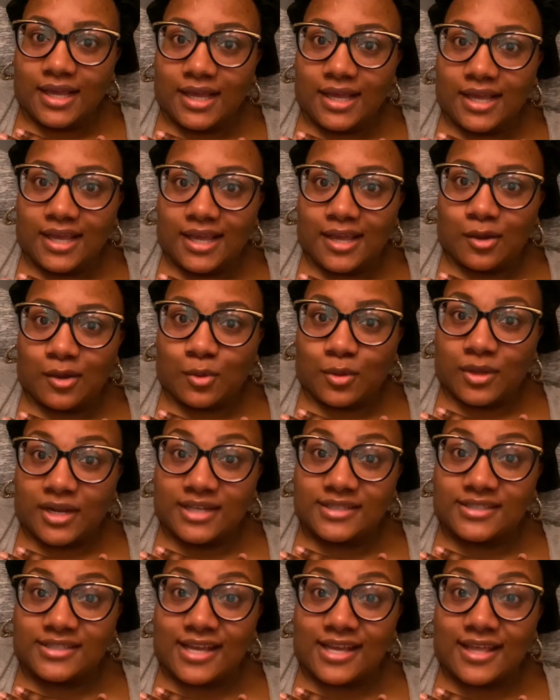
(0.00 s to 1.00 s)
And when I
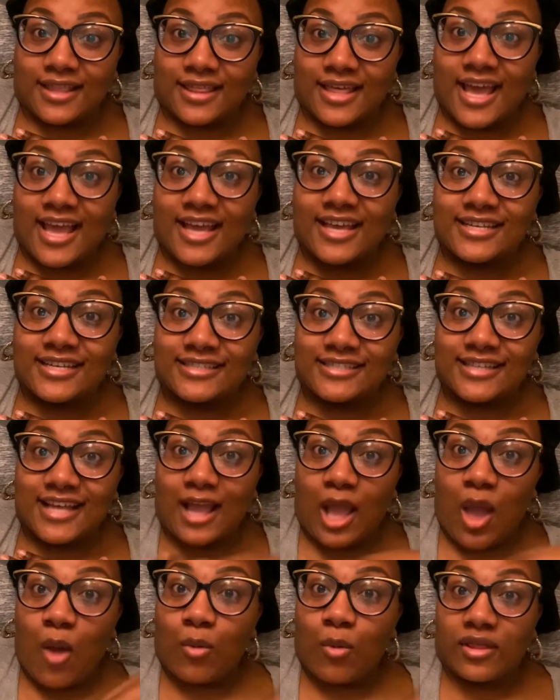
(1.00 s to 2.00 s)
say that, it's
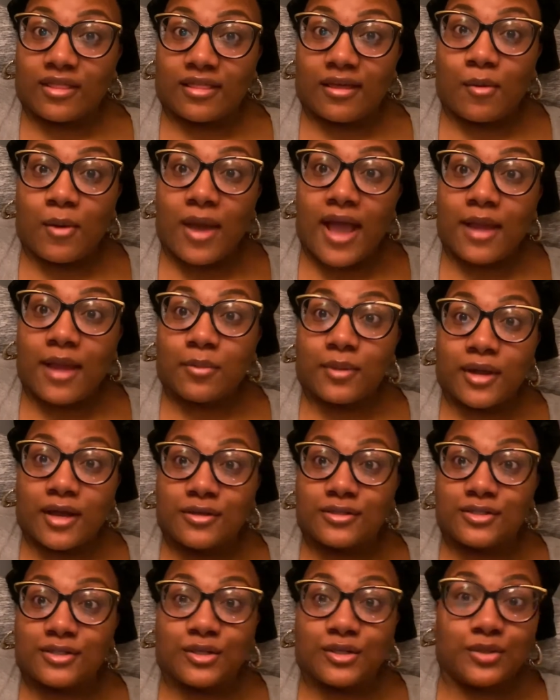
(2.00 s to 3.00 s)
like without
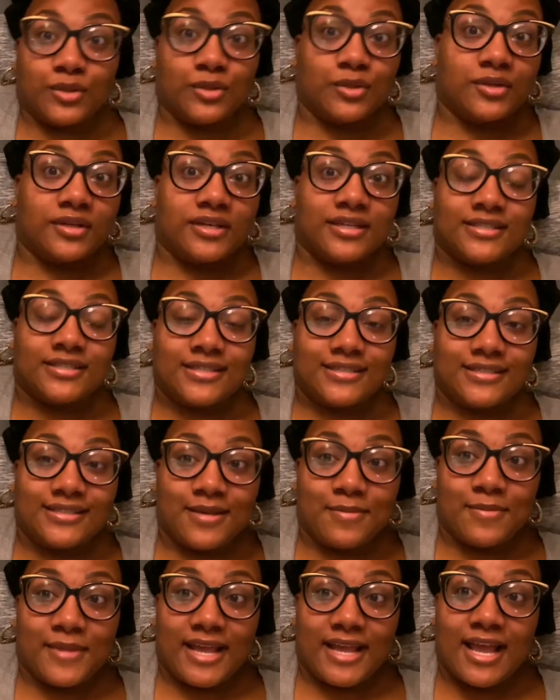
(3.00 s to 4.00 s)
eyebrows. So you'll get to see
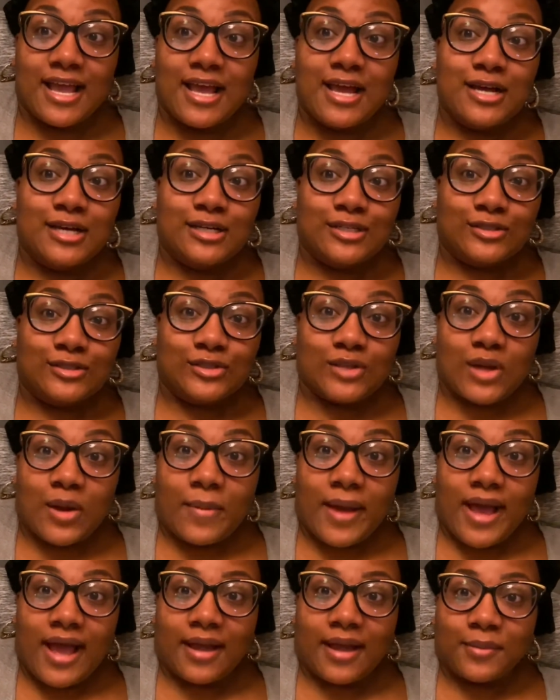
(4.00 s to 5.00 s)
me draw
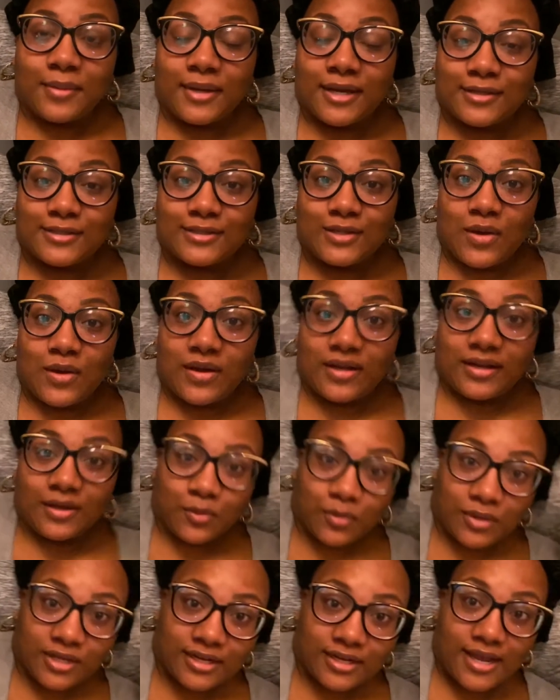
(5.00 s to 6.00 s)
my eyebrows on and
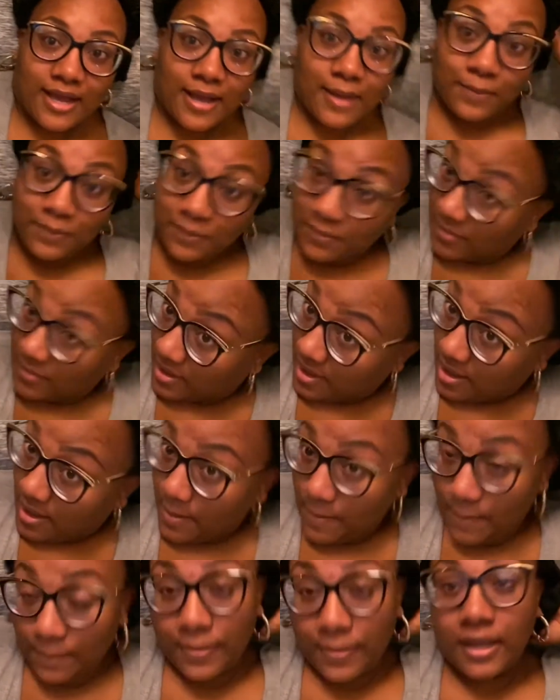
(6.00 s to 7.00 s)
whatnot.
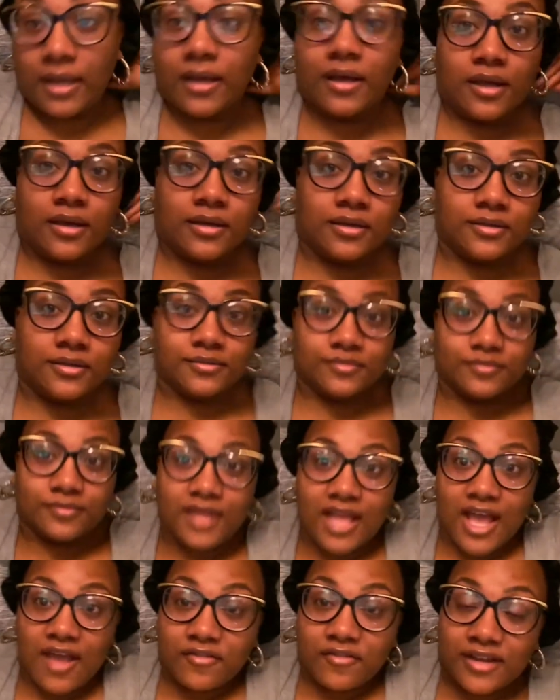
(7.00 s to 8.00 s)
But
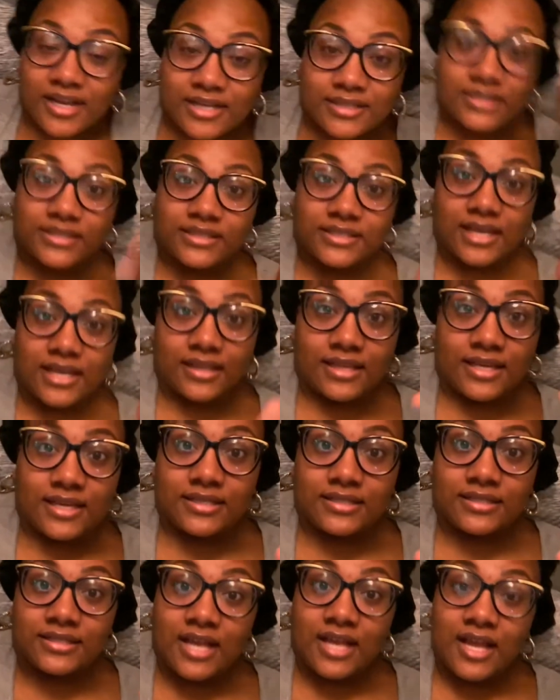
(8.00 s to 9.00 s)
I forgot to say this.